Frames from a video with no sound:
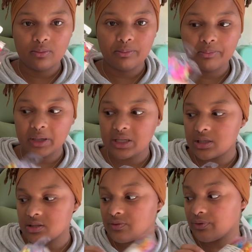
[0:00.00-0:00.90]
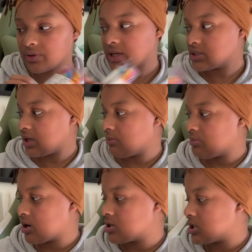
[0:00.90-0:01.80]
buttons for that same
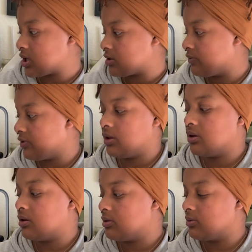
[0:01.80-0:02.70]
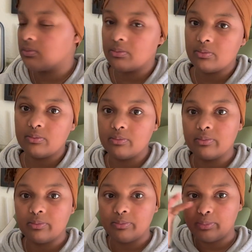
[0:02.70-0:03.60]
project for the
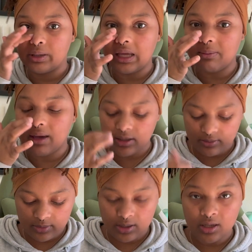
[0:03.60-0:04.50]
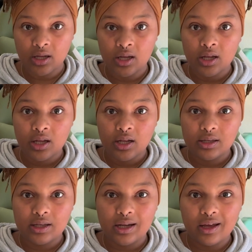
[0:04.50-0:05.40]
play mat.
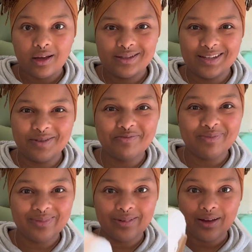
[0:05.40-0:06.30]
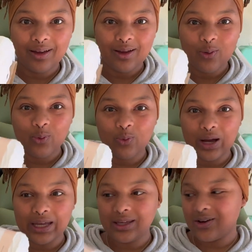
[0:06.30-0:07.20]
Then I got some
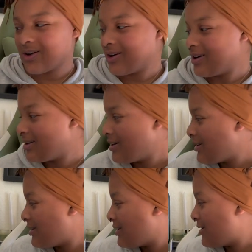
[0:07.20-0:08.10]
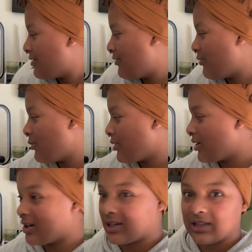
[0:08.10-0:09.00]
white yarn
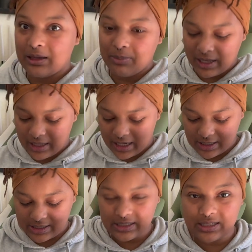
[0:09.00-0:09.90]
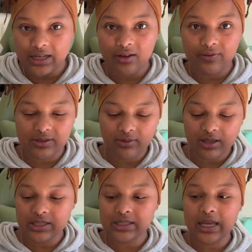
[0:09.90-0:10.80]
for like bandanas and stuff, as well
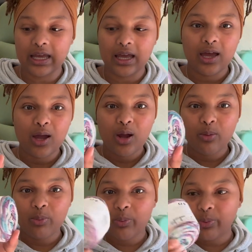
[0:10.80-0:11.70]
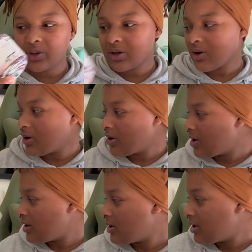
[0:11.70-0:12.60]
as like purple
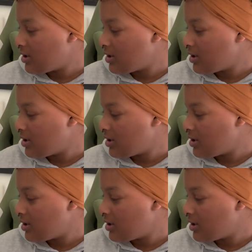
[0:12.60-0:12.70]
yarn,